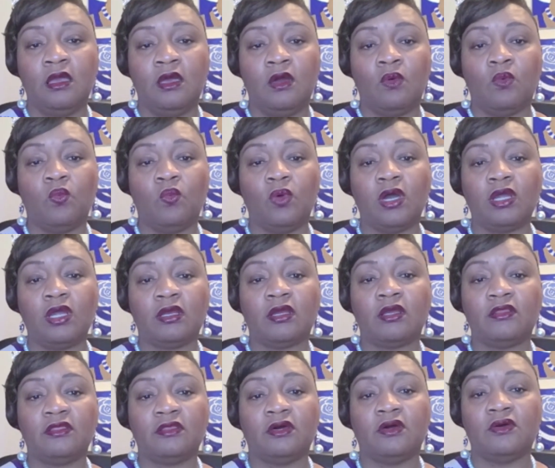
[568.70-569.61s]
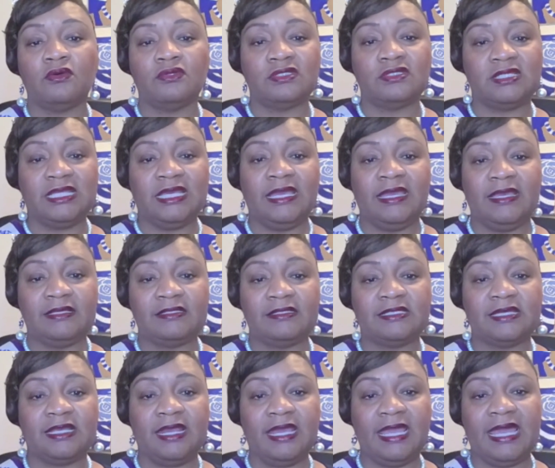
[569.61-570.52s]
What are those things
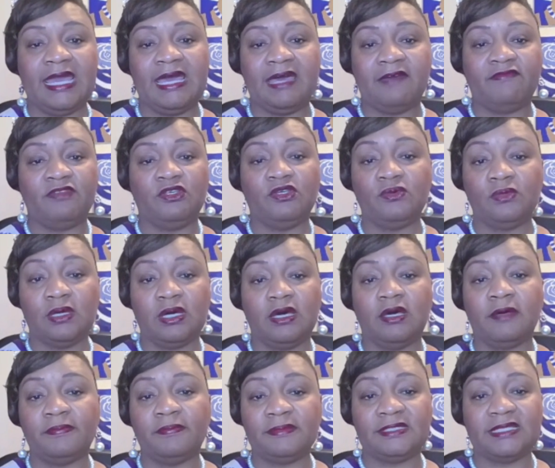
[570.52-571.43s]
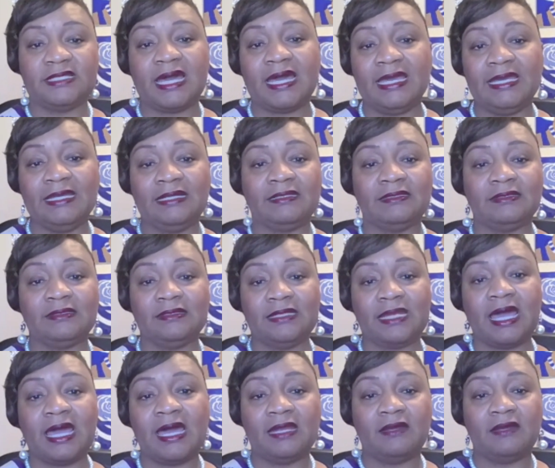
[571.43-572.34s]
that have you uptight,
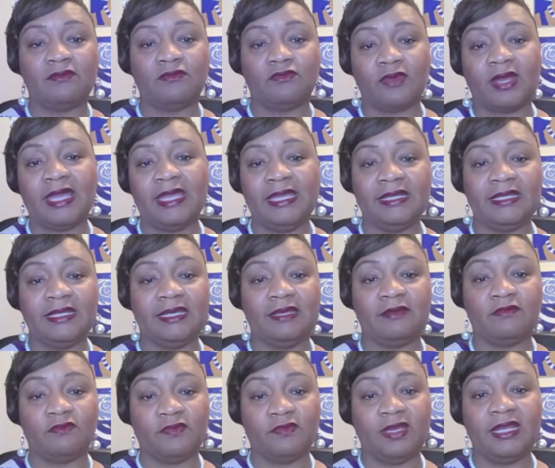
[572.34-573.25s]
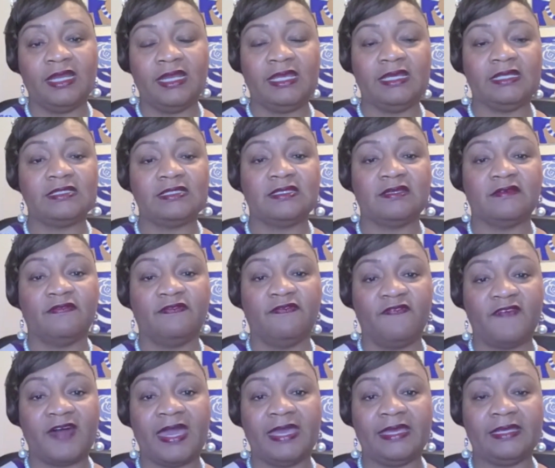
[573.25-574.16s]
not right, and ready to
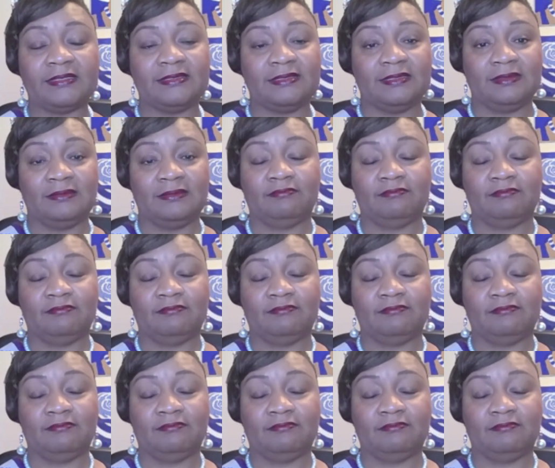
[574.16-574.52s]
fight?